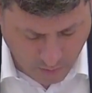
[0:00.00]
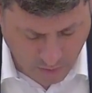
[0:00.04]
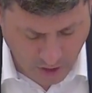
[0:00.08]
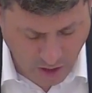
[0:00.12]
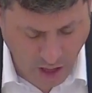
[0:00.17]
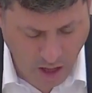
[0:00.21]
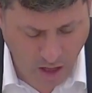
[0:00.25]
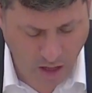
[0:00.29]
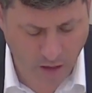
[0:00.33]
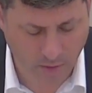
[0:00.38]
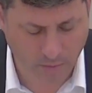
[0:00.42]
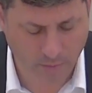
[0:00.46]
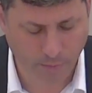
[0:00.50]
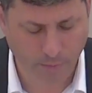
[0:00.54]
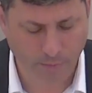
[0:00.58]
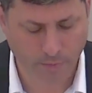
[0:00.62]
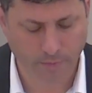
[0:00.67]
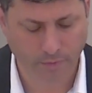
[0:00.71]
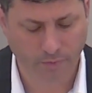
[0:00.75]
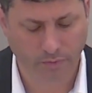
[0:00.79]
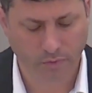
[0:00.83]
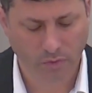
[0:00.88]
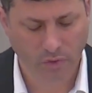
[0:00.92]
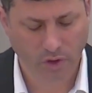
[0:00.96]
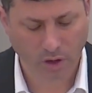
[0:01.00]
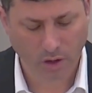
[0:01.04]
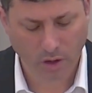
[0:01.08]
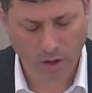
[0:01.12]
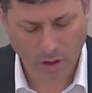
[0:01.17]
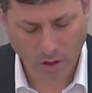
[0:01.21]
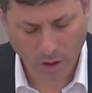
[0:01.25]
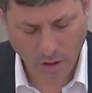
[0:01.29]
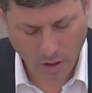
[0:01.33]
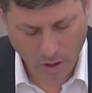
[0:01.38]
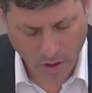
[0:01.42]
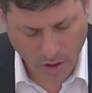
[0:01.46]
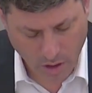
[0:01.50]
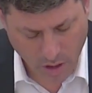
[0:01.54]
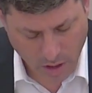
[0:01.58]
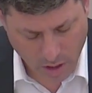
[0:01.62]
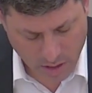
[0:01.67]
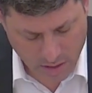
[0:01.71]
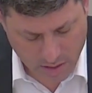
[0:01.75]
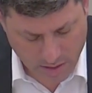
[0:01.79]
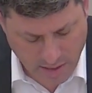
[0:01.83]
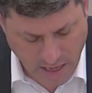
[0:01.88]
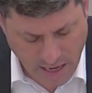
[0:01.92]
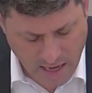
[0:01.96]
Melacha.
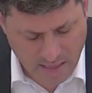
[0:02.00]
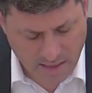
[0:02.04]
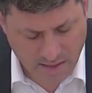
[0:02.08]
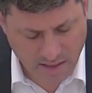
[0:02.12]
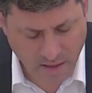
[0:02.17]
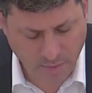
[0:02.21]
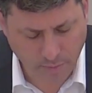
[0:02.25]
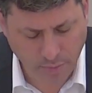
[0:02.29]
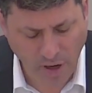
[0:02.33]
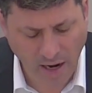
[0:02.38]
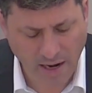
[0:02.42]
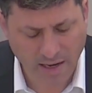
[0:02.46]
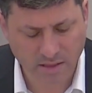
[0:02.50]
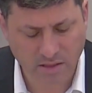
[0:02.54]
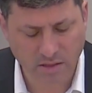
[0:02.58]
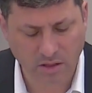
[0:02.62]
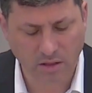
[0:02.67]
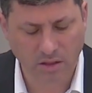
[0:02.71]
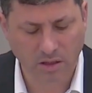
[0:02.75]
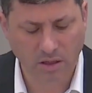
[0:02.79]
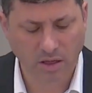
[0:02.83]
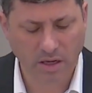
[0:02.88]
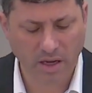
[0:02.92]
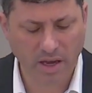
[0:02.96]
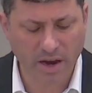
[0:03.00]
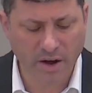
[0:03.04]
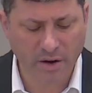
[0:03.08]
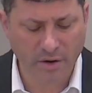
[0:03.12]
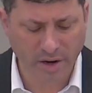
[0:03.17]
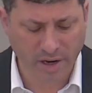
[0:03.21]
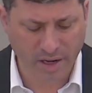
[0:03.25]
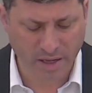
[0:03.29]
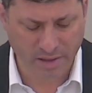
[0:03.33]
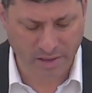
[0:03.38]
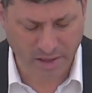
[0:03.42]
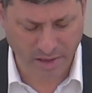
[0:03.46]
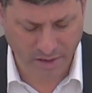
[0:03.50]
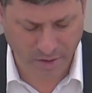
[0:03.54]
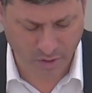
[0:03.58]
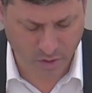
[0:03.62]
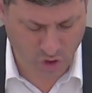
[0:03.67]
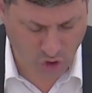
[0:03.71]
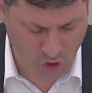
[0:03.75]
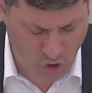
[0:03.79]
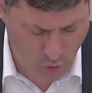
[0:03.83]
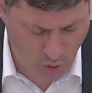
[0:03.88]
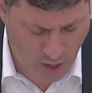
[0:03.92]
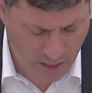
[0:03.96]
Says the Braisa. Here it
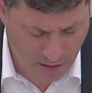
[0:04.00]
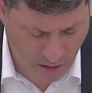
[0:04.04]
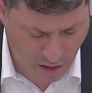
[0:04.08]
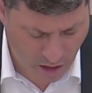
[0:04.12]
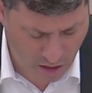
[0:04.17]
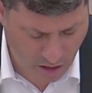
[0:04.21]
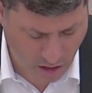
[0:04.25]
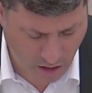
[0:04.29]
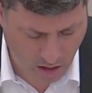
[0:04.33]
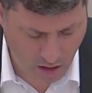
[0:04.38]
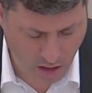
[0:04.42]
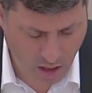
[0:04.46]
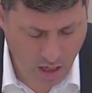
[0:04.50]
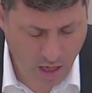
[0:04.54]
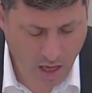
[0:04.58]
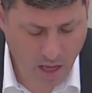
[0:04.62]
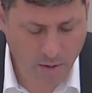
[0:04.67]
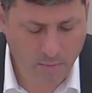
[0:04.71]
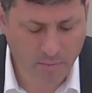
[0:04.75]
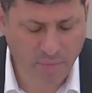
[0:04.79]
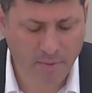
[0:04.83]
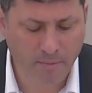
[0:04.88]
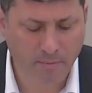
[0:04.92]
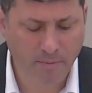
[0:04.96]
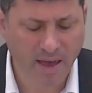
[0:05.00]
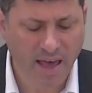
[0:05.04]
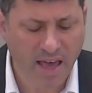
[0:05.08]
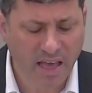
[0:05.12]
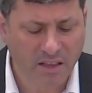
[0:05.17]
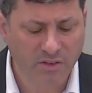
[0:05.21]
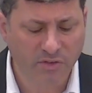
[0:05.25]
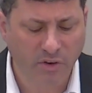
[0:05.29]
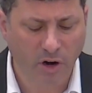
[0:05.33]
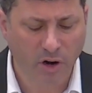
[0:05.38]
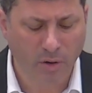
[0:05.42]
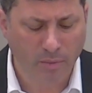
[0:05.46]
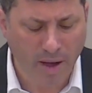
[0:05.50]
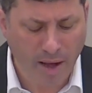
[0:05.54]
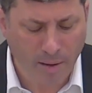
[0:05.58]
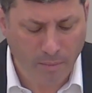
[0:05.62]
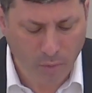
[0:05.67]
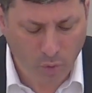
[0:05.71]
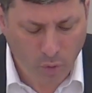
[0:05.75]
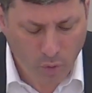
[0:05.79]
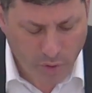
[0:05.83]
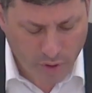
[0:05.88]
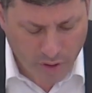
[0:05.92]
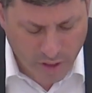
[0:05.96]
continues. A new halacha. B'medvar
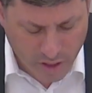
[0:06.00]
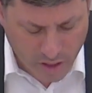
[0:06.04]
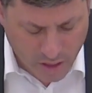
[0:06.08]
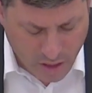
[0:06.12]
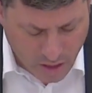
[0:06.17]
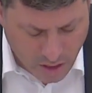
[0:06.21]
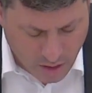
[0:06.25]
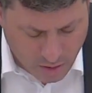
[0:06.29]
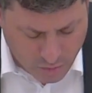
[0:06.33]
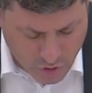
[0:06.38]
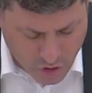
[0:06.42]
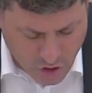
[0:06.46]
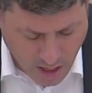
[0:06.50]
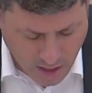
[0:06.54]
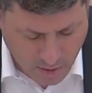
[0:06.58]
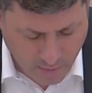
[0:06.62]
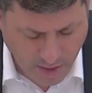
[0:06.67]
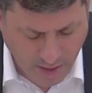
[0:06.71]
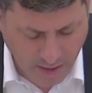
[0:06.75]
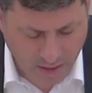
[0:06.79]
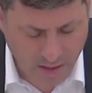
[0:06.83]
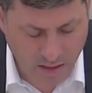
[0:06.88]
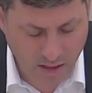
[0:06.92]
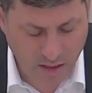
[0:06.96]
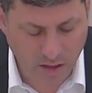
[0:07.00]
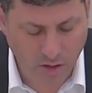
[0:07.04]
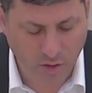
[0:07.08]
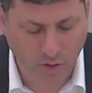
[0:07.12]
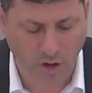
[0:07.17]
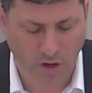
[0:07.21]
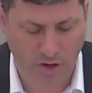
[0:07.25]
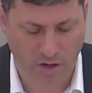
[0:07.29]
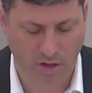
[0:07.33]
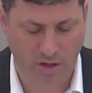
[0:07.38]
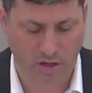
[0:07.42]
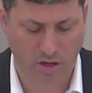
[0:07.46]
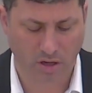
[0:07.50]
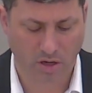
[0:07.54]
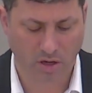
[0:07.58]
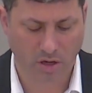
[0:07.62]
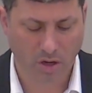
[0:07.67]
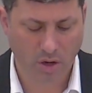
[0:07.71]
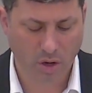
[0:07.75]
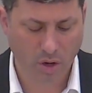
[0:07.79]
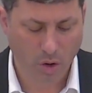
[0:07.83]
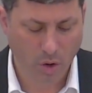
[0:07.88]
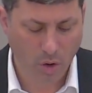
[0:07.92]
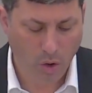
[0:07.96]
ma'amurim sheimakiroi.
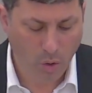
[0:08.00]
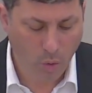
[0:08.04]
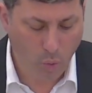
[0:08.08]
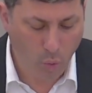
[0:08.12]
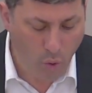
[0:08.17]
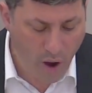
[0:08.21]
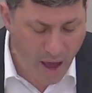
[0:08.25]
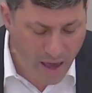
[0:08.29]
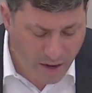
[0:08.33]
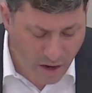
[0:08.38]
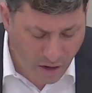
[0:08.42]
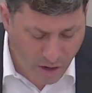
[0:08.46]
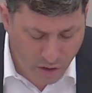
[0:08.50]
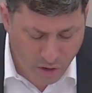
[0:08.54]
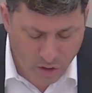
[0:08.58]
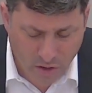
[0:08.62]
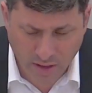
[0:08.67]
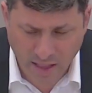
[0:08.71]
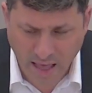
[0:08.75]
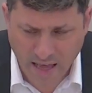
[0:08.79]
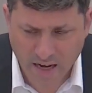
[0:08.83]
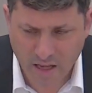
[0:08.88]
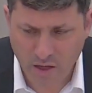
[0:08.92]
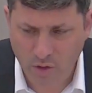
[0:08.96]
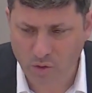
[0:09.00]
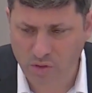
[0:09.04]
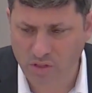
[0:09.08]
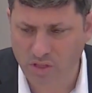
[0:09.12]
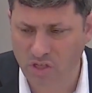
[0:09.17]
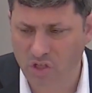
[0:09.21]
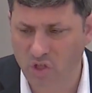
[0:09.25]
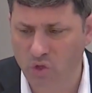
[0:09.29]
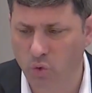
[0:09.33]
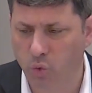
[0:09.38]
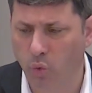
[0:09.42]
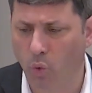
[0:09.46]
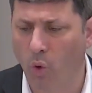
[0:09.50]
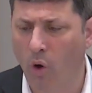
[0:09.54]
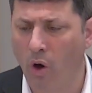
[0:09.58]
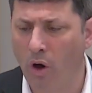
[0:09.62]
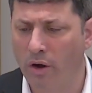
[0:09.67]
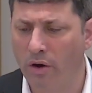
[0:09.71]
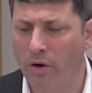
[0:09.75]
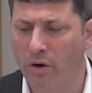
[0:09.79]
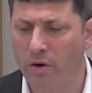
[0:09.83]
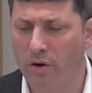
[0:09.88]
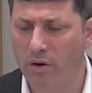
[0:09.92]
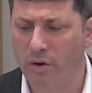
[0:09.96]
When are you allowed to use this
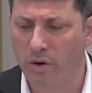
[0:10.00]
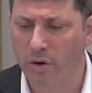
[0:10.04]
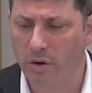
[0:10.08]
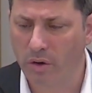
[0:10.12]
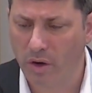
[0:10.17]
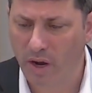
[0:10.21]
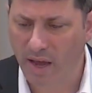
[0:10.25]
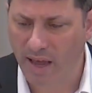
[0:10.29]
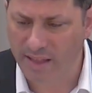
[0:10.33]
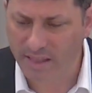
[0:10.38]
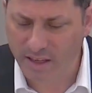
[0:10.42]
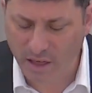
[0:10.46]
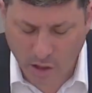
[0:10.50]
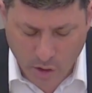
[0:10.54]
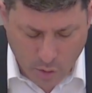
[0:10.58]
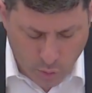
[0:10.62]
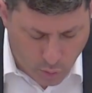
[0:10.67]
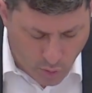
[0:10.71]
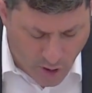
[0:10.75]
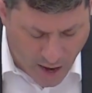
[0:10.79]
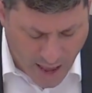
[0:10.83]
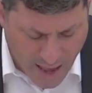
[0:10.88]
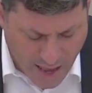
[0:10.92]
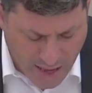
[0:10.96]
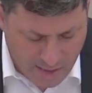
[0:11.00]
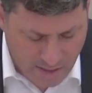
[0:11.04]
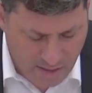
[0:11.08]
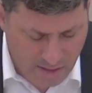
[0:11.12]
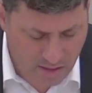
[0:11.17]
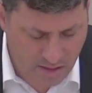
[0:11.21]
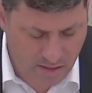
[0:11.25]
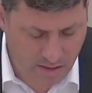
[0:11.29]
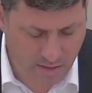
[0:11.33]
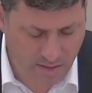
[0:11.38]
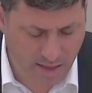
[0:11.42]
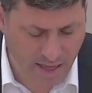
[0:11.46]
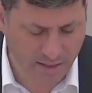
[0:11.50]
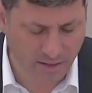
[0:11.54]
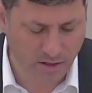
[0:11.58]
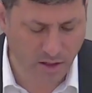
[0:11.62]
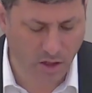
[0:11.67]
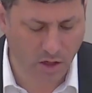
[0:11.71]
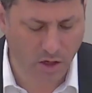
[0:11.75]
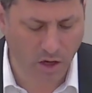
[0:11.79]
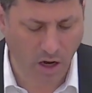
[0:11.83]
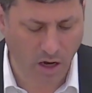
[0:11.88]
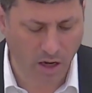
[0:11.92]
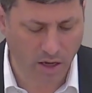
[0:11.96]
water and the grass that the
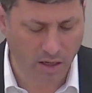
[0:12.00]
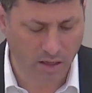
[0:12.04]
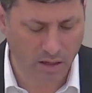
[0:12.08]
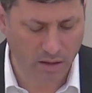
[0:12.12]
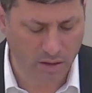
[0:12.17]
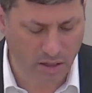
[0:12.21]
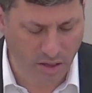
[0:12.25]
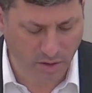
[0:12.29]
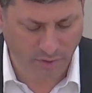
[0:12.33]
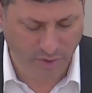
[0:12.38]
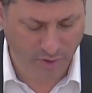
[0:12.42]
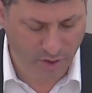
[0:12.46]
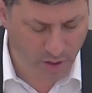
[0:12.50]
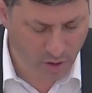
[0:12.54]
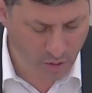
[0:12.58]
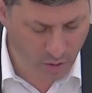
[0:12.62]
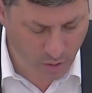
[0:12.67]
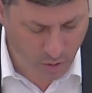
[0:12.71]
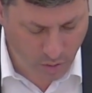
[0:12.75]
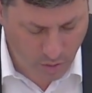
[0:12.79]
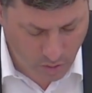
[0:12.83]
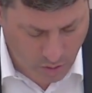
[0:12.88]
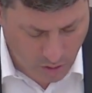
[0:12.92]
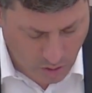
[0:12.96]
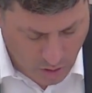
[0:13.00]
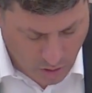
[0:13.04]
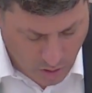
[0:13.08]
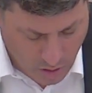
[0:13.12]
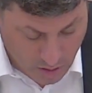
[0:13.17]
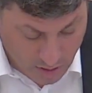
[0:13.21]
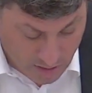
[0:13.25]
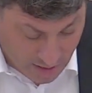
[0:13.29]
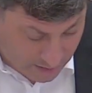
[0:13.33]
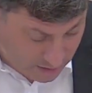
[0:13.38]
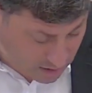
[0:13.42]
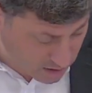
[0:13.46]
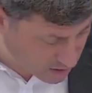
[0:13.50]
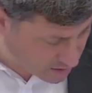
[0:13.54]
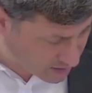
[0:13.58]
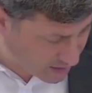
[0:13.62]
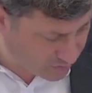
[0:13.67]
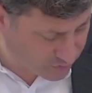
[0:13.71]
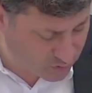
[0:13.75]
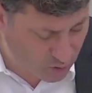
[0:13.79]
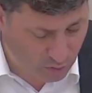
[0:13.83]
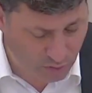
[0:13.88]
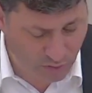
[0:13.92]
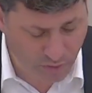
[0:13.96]
guy did for you, that
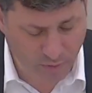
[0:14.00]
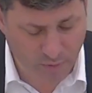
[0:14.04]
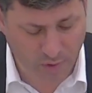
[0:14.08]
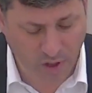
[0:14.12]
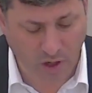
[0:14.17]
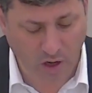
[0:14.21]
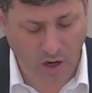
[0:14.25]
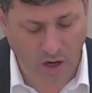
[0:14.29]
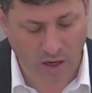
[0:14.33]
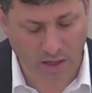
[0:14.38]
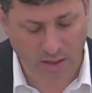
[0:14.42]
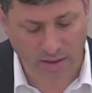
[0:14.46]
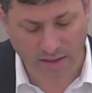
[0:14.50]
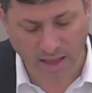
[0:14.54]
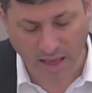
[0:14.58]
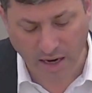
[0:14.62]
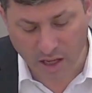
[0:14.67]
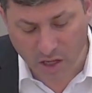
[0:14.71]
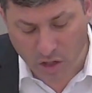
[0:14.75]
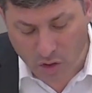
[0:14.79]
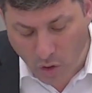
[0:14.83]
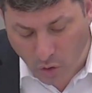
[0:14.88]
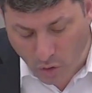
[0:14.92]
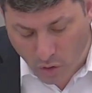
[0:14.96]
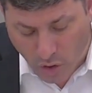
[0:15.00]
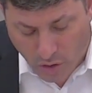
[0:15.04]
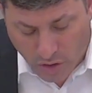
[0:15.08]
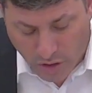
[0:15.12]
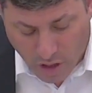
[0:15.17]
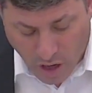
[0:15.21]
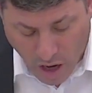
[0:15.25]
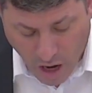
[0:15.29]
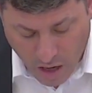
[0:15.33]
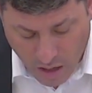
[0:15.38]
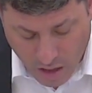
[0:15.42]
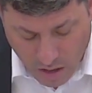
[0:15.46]
left over from the guy, that you don't know the guy?